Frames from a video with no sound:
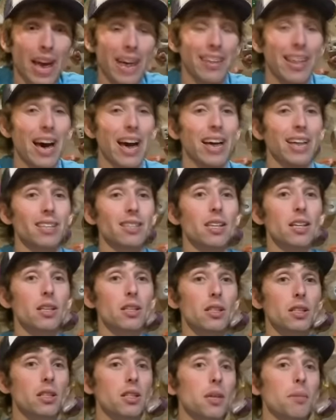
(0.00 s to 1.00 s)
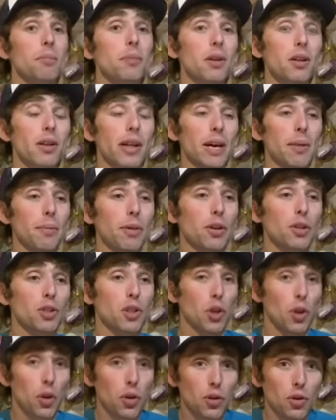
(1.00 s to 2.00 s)
and that is some
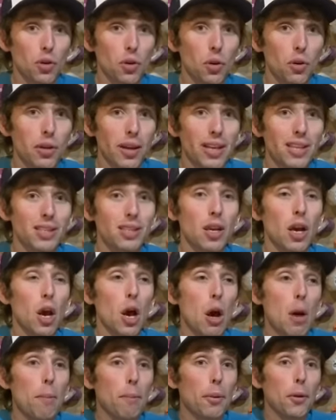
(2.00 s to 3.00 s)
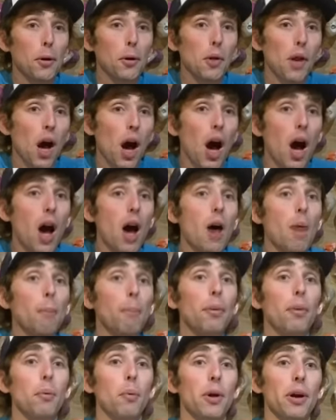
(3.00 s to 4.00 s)
climbers who do this pull
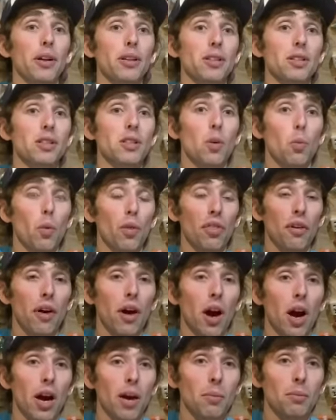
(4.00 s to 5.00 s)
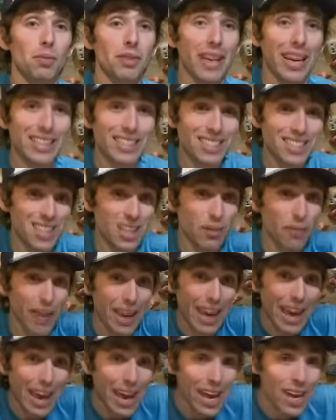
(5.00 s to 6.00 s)
upwards with their arms instead of
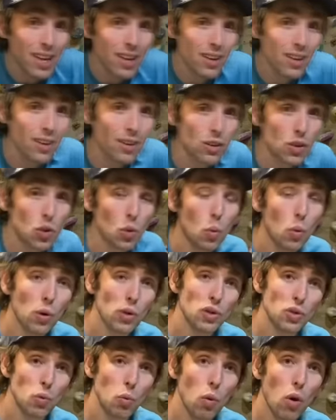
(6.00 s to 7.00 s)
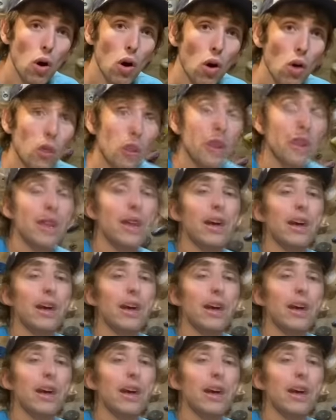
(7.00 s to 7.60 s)
in towards the wall.